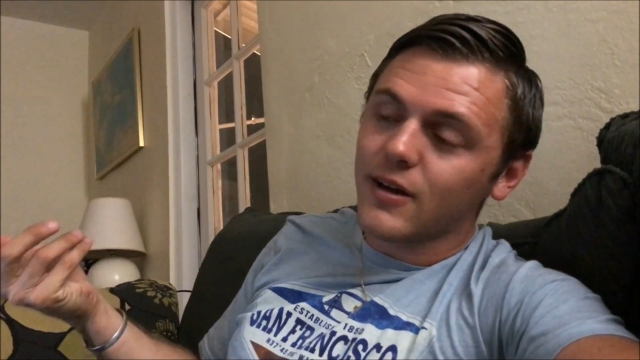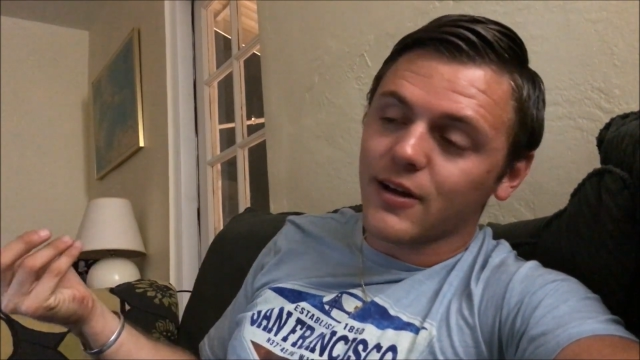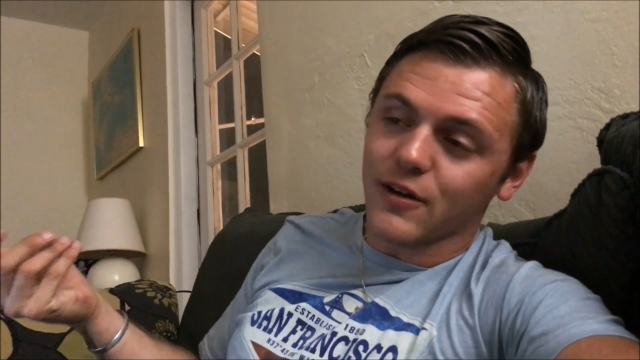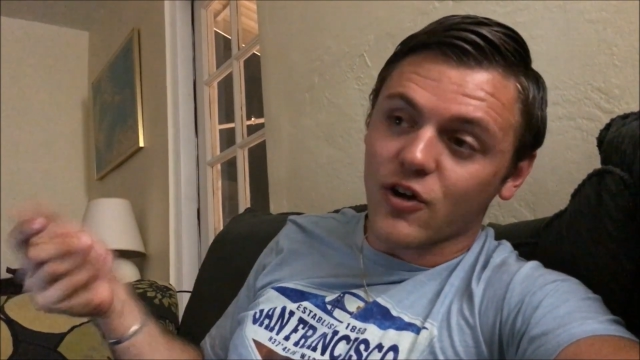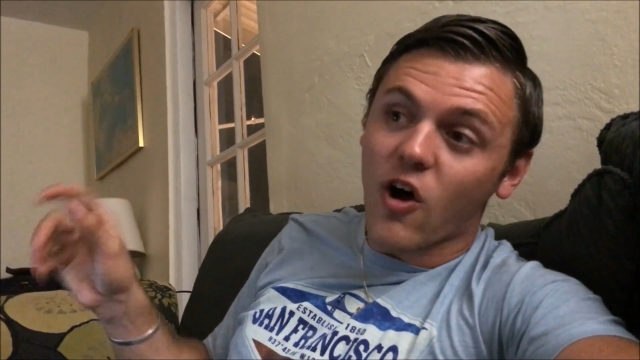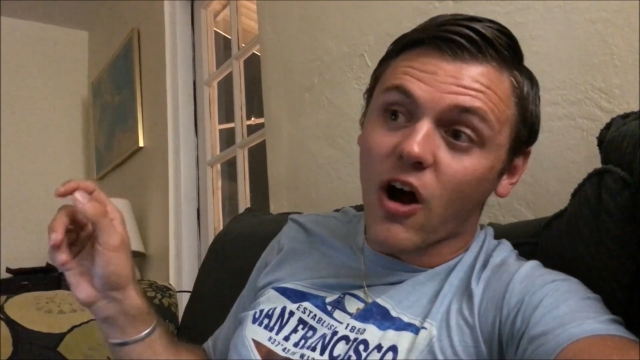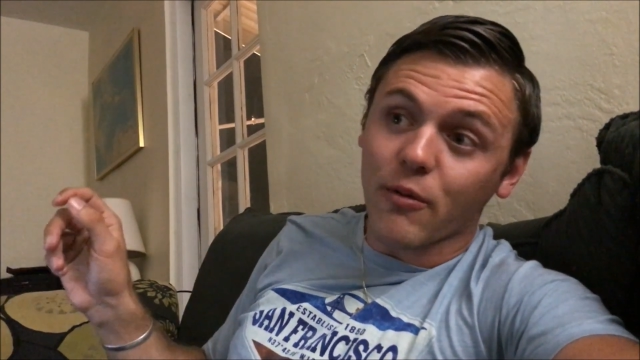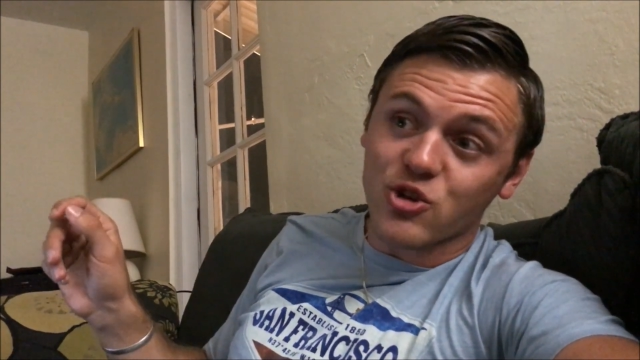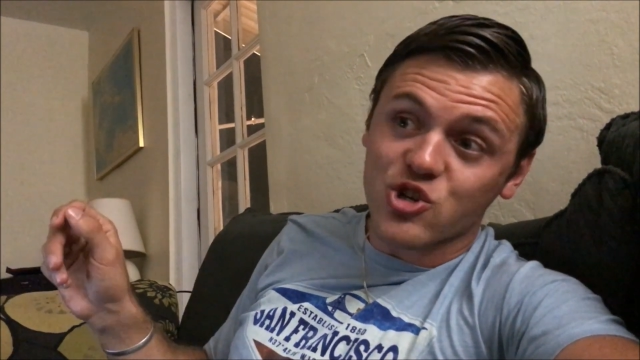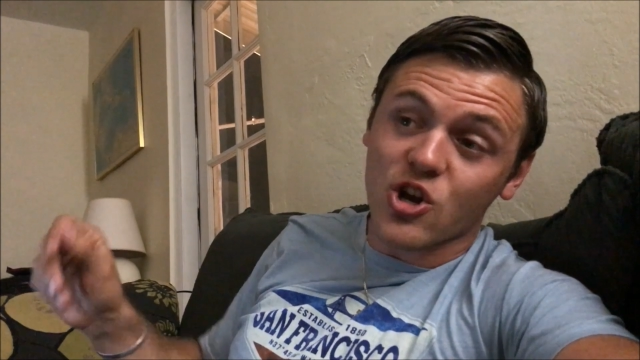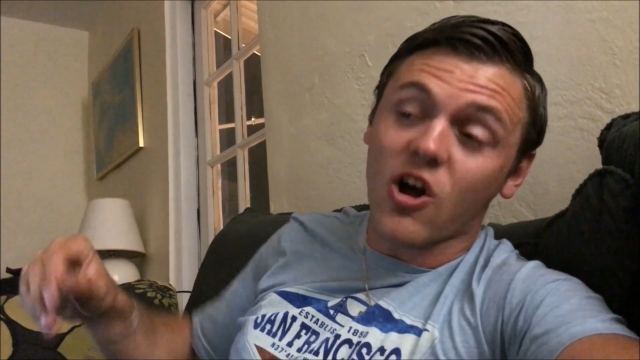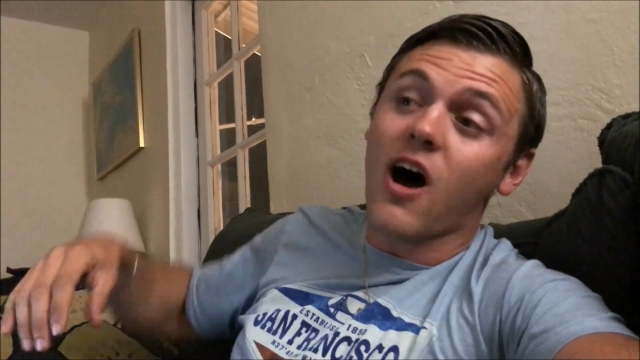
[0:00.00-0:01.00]
And the car would
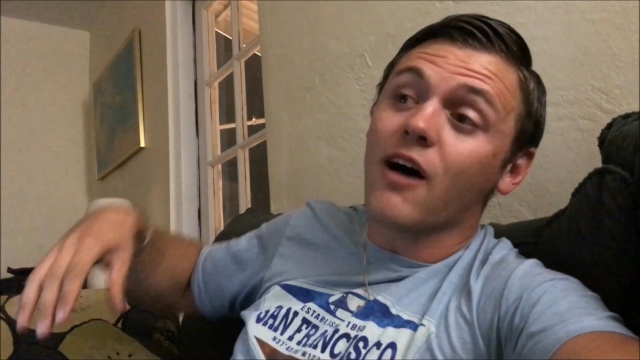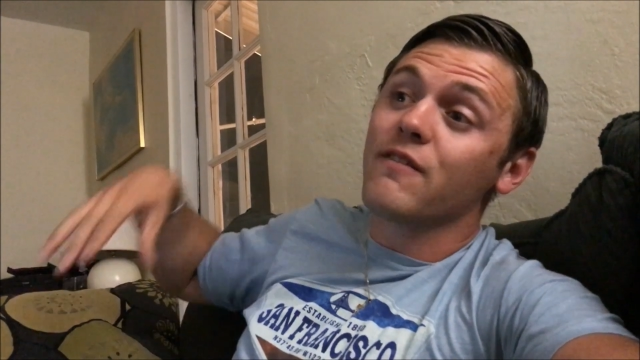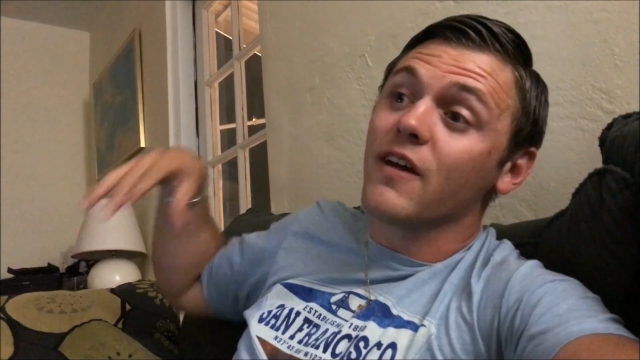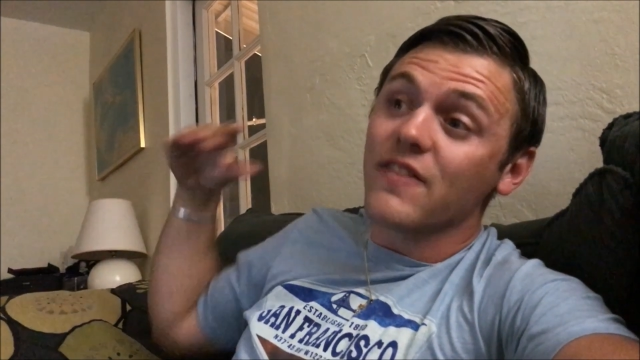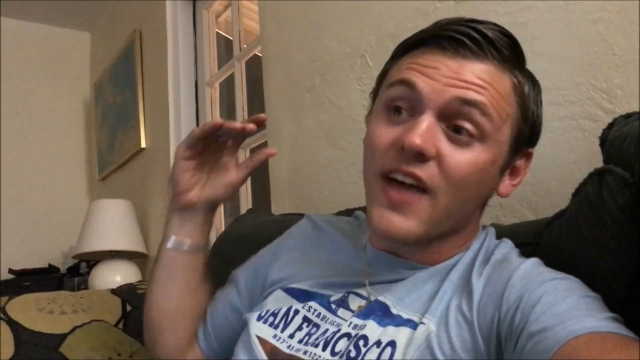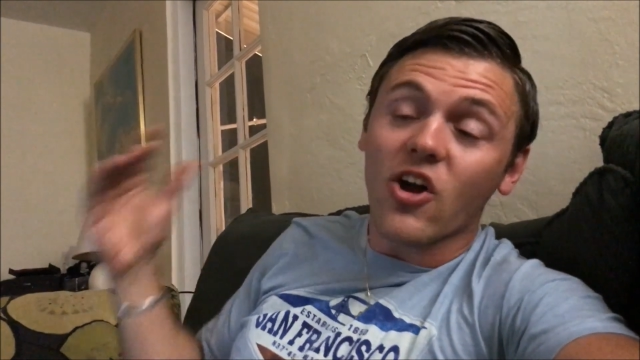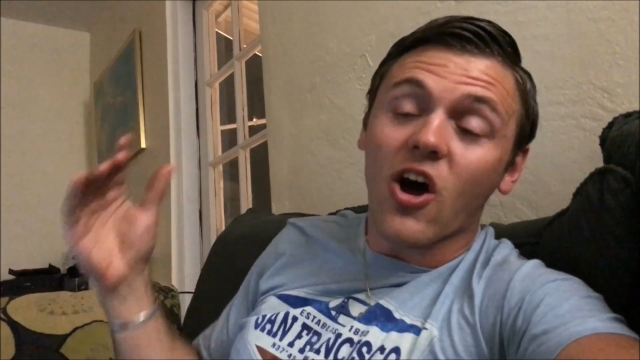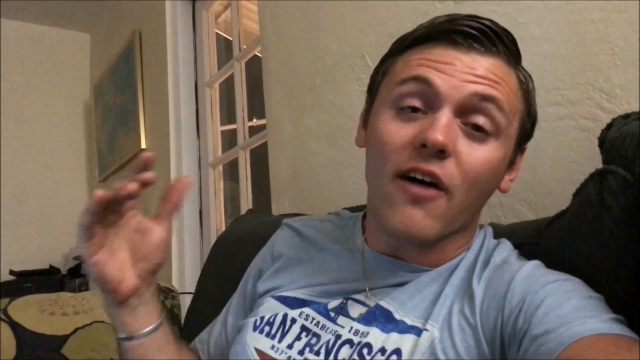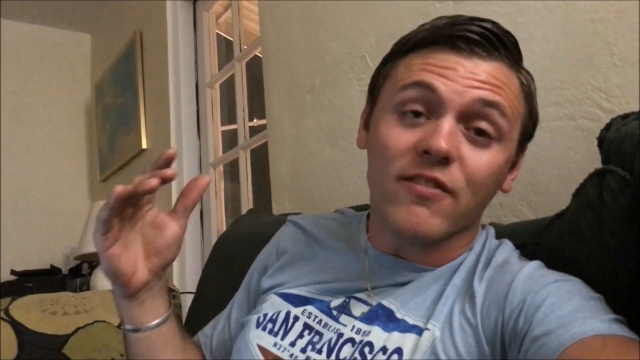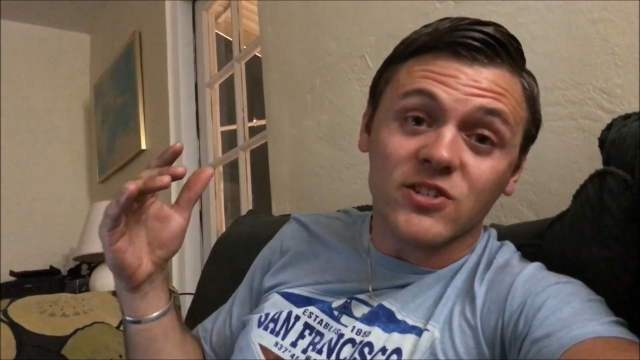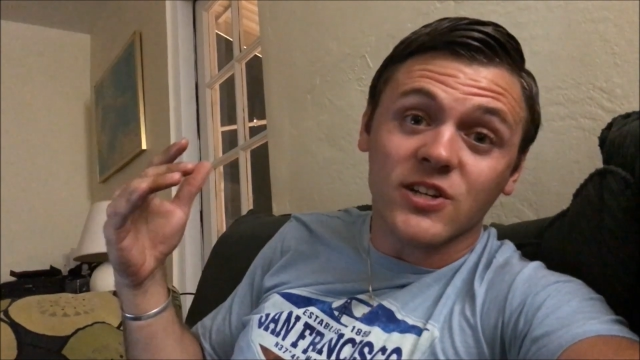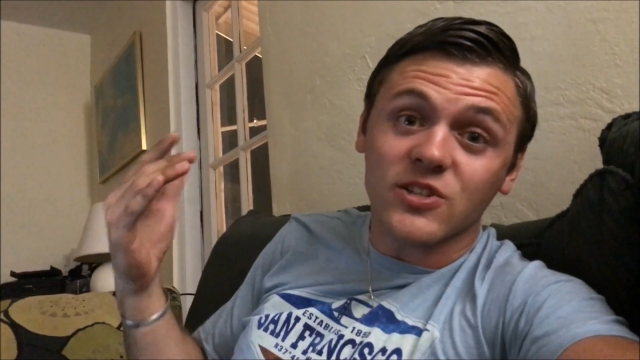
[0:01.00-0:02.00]
shut off, and then
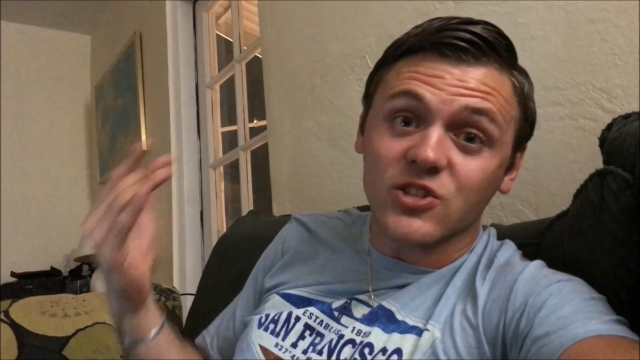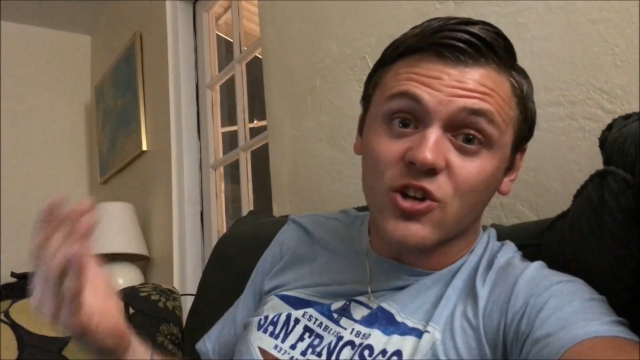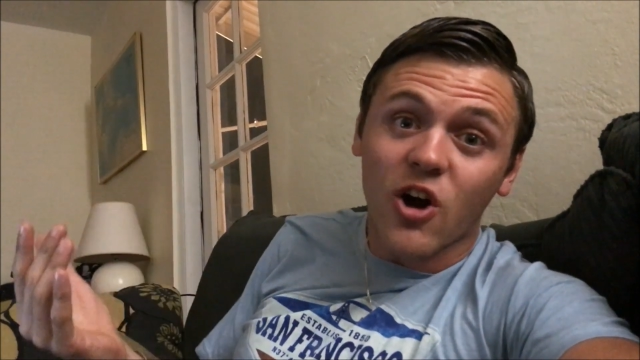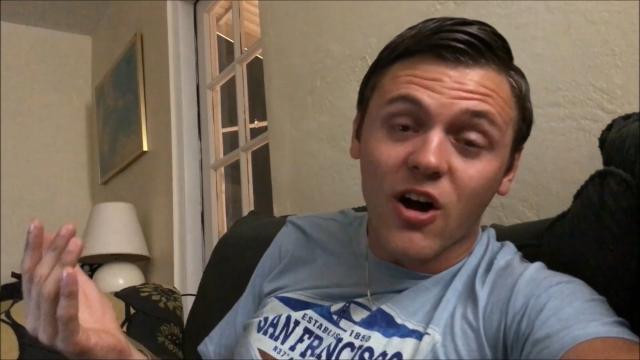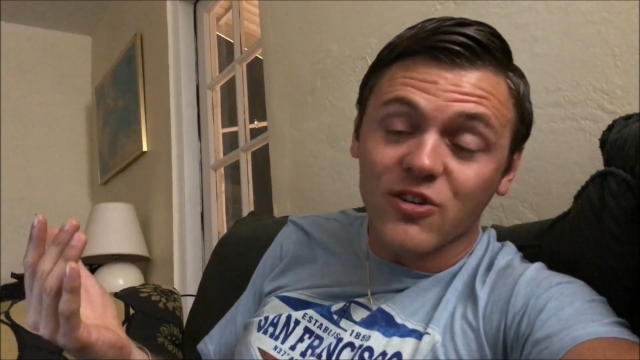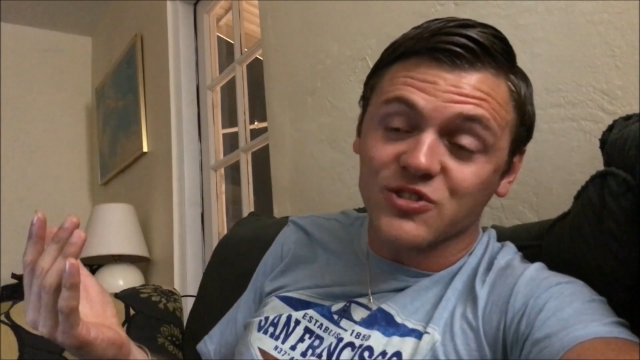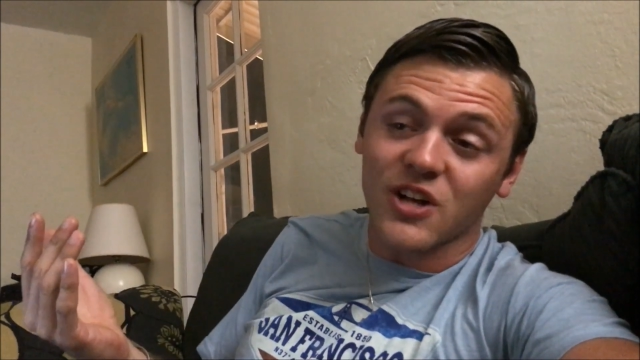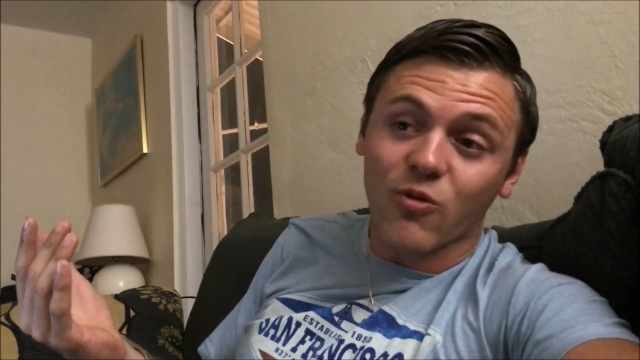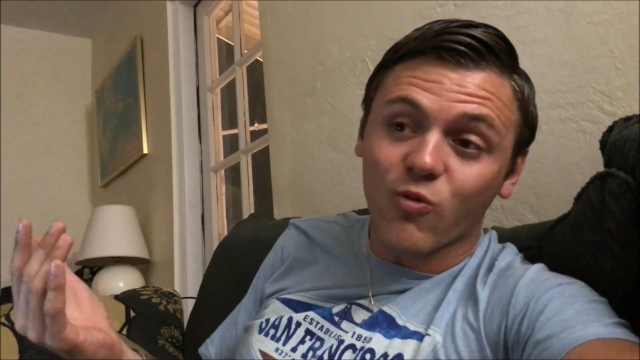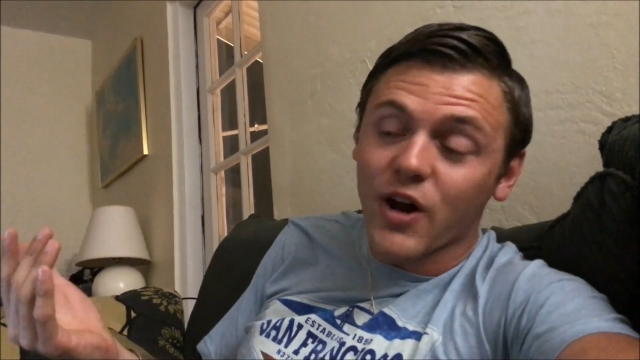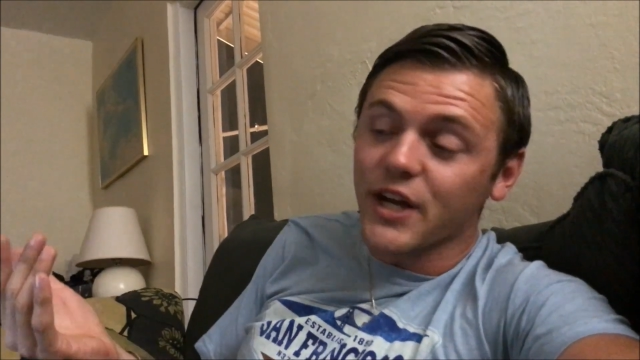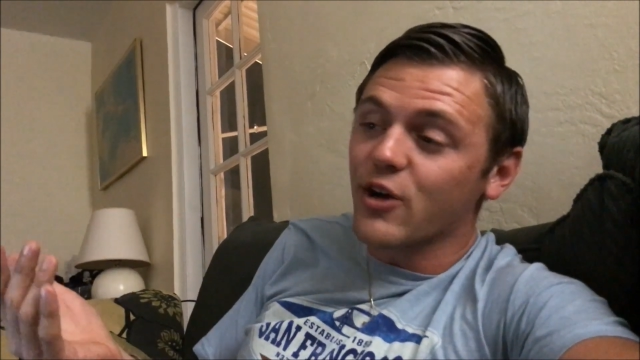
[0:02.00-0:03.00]
obviously because the car is
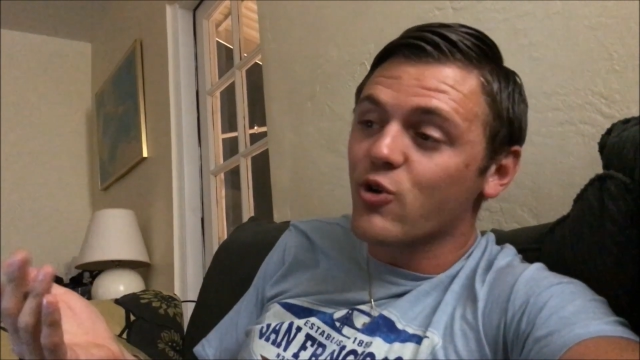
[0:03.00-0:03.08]
not running,